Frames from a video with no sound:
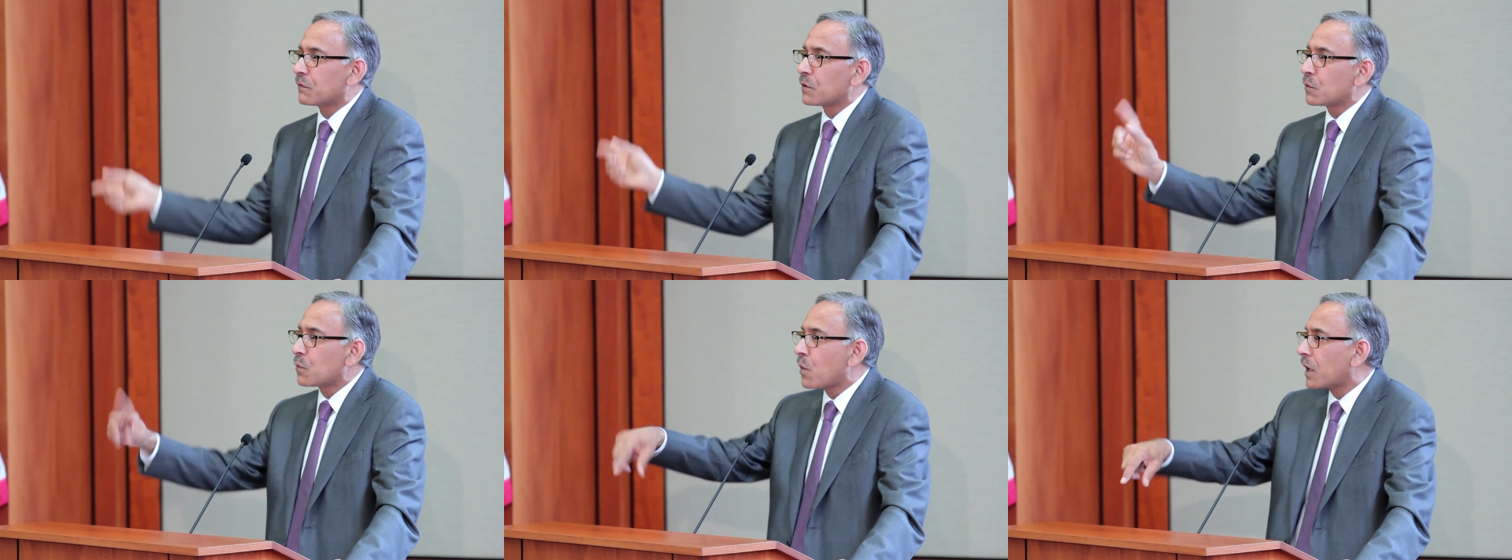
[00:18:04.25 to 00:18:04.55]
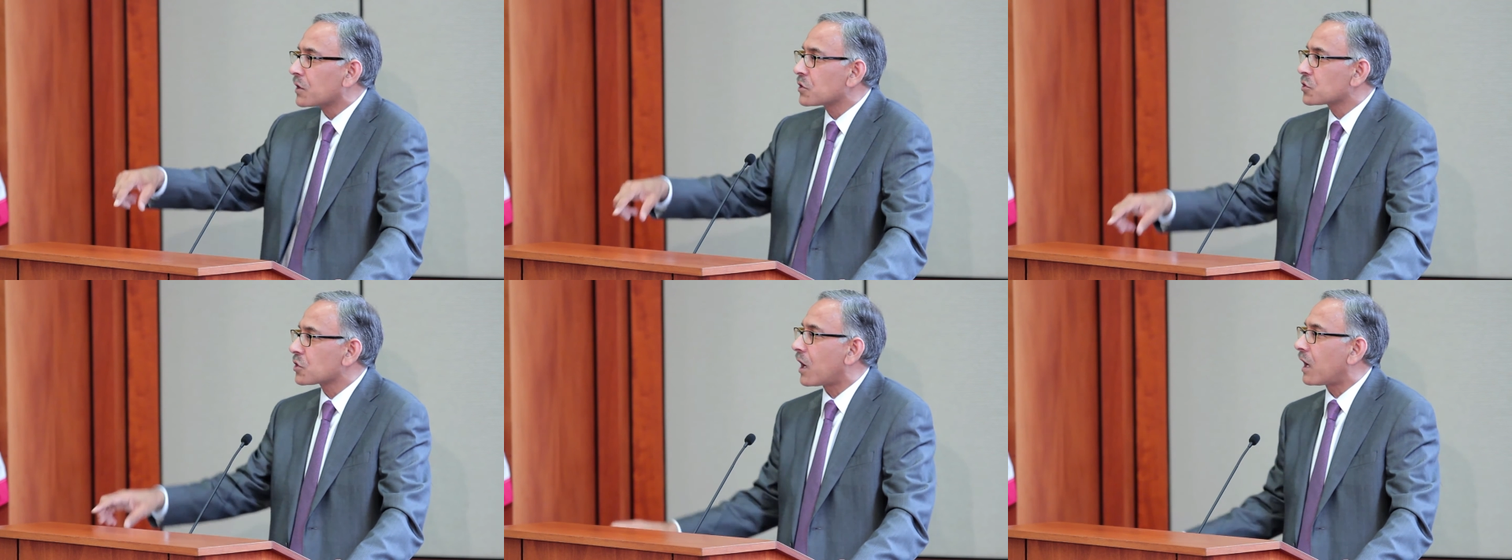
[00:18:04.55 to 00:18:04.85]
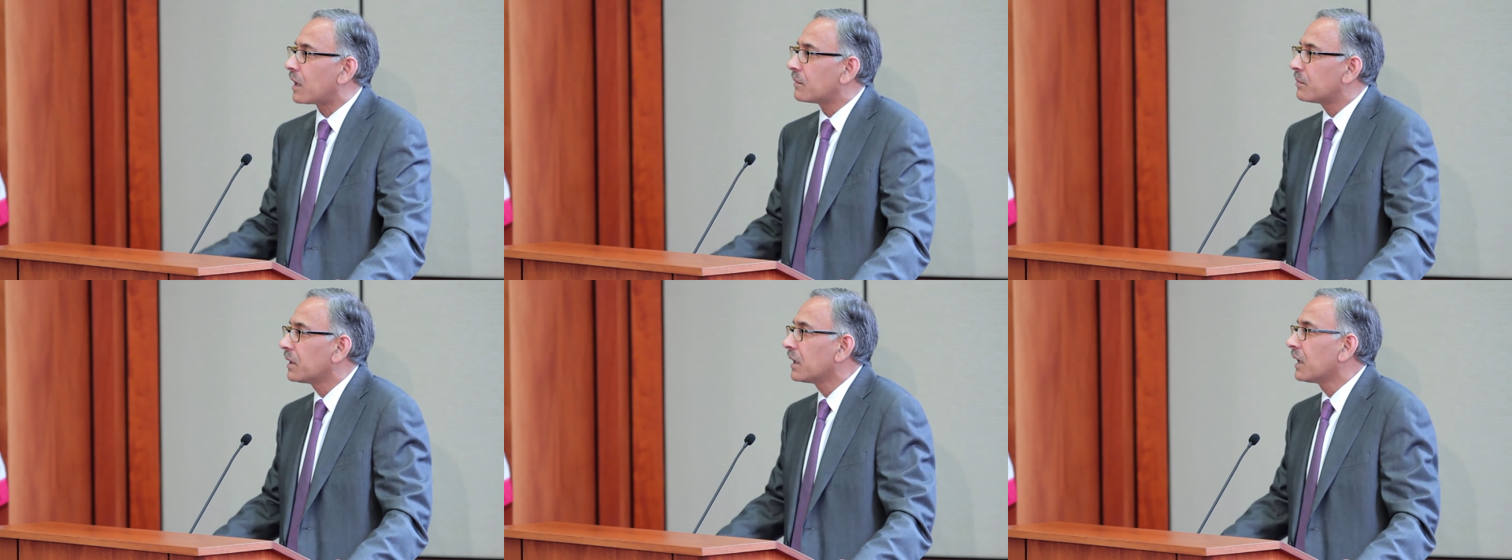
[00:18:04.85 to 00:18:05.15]
for one
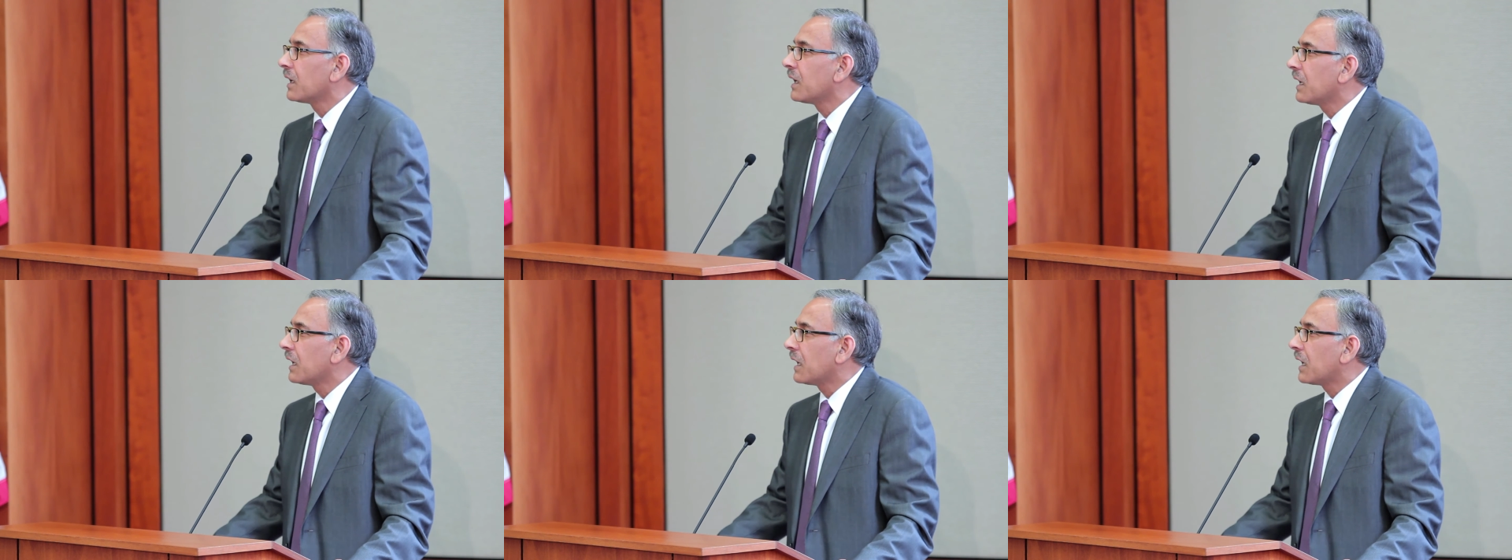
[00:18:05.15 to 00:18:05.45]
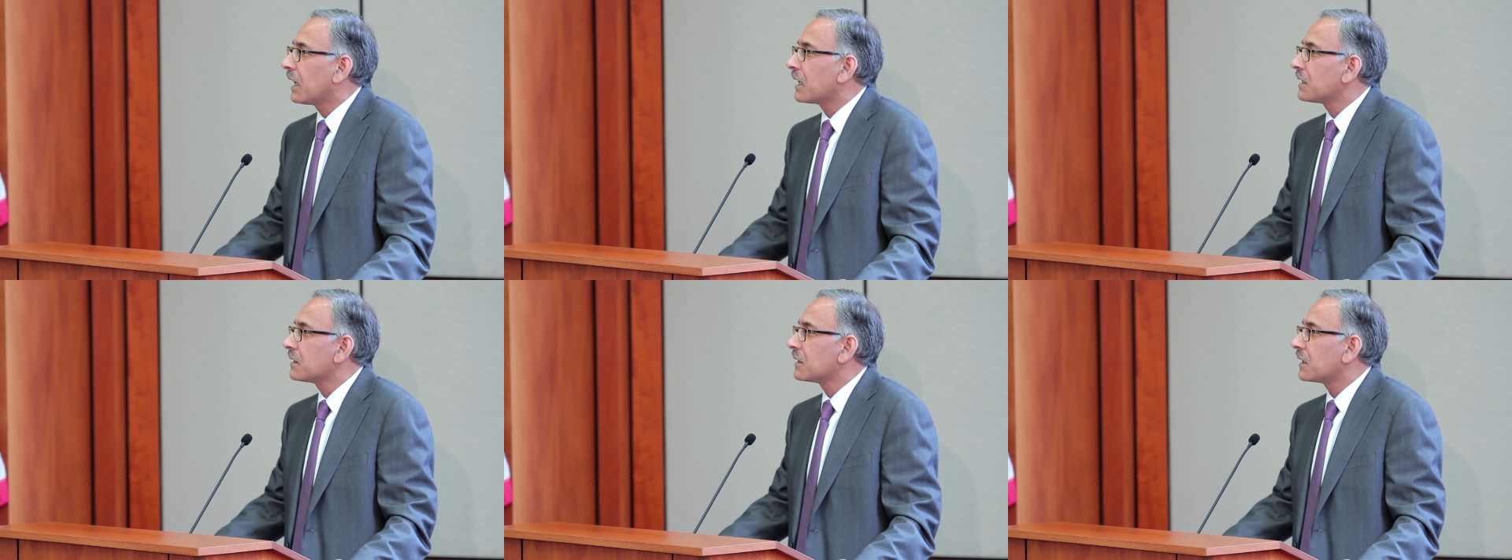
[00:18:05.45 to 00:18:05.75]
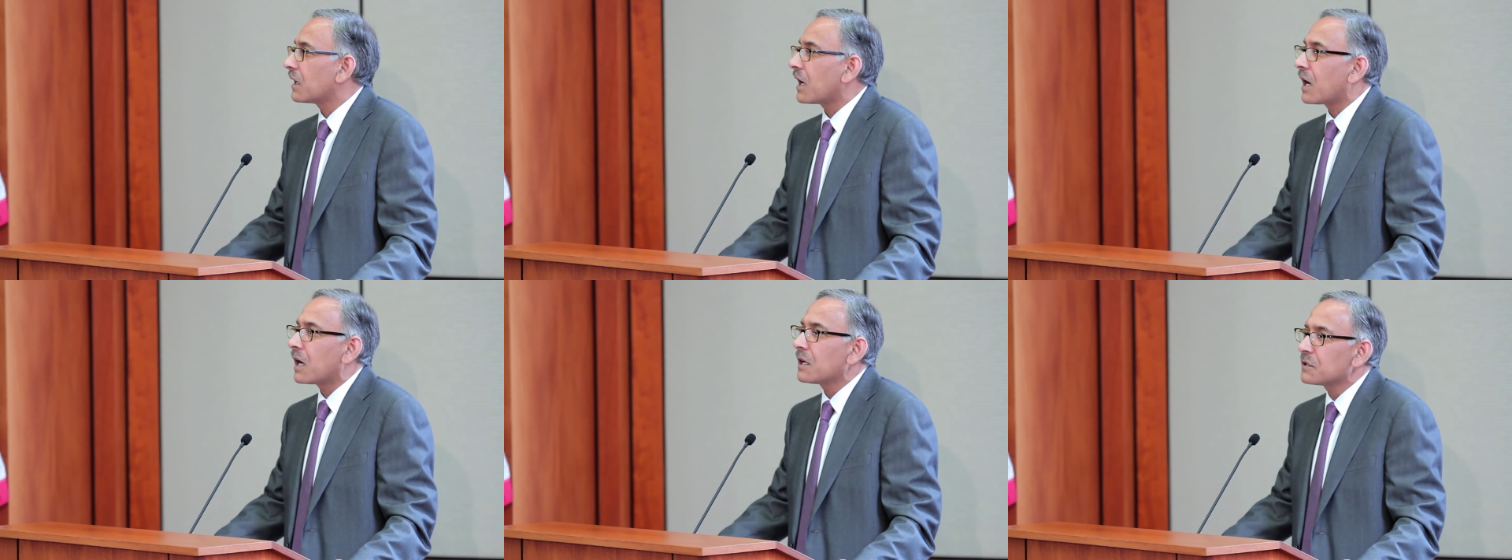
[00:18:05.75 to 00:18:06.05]
job and
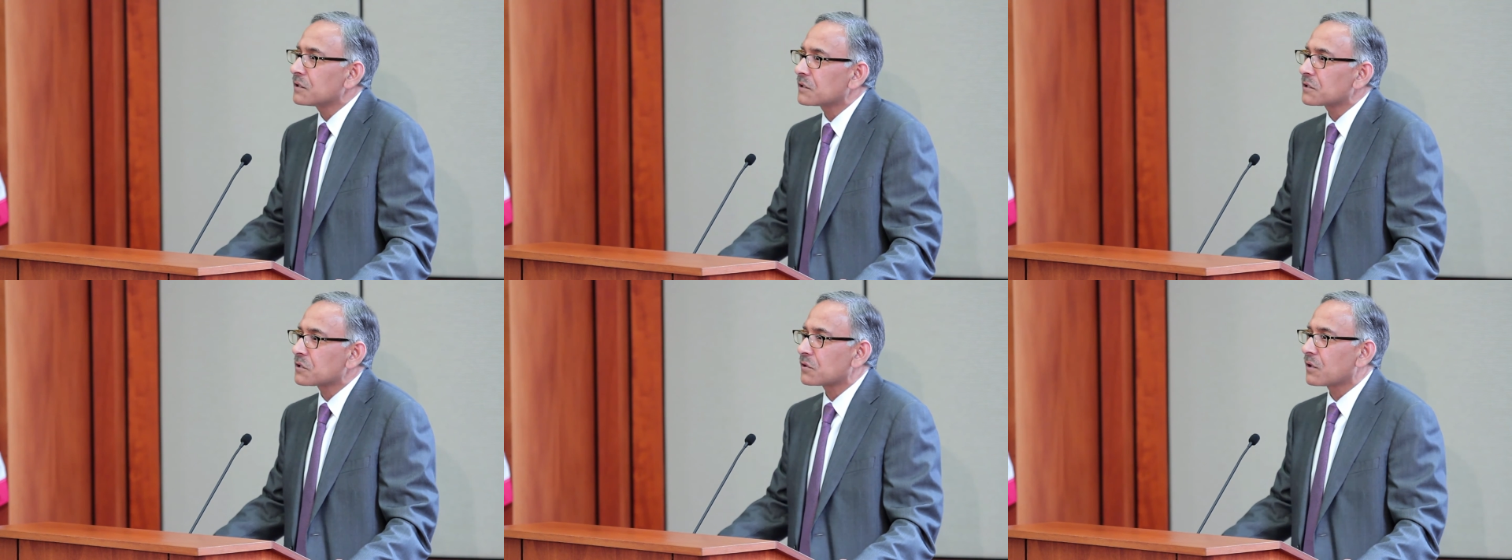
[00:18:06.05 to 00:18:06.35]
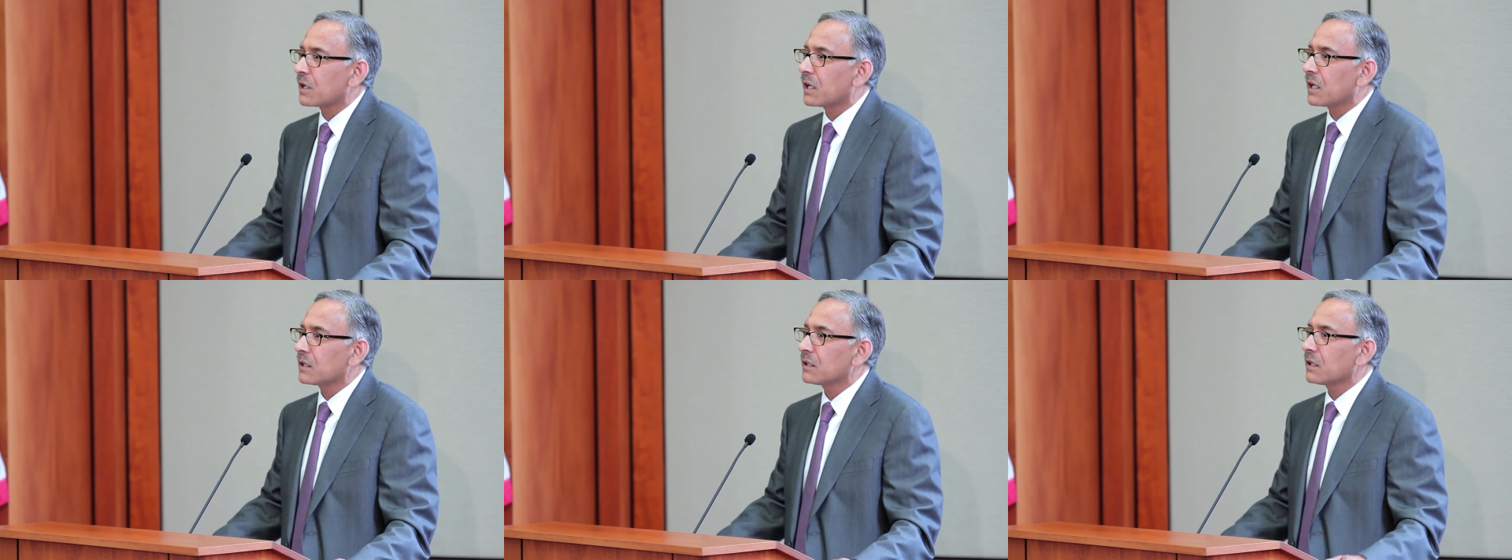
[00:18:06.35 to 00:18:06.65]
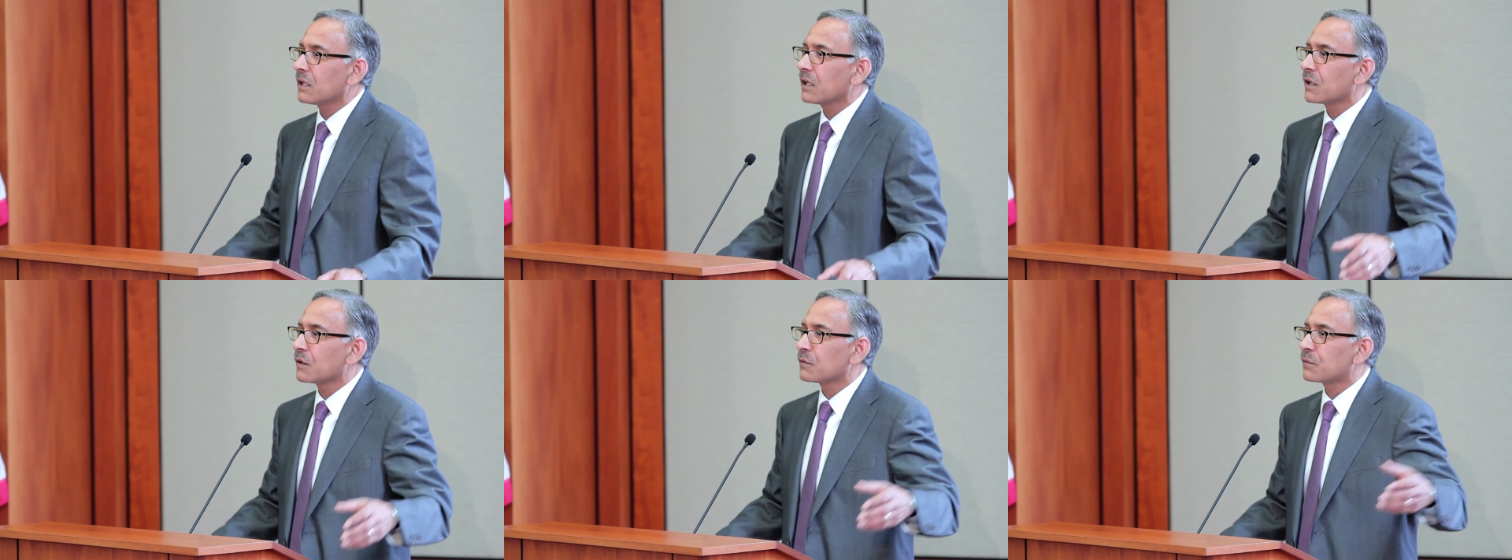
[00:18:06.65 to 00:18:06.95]
they're undertrained